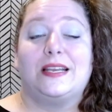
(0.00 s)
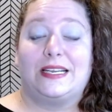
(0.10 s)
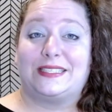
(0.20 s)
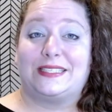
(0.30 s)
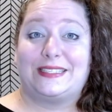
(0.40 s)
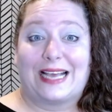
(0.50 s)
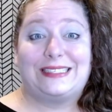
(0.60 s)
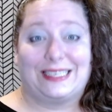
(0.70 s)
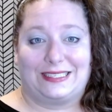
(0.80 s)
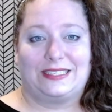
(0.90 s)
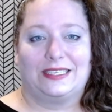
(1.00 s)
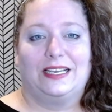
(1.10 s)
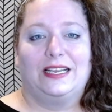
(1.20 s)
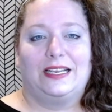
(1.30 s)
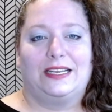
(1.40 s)
Incessant
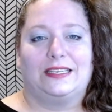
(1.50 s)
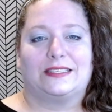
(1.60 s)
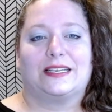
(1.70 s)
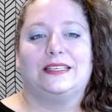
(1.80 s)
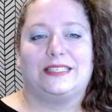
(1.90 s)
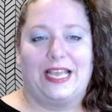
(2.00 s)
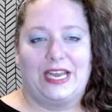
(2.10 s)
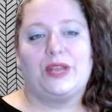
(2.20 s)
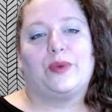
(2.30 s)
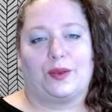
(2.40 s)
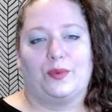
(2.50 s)
is continuing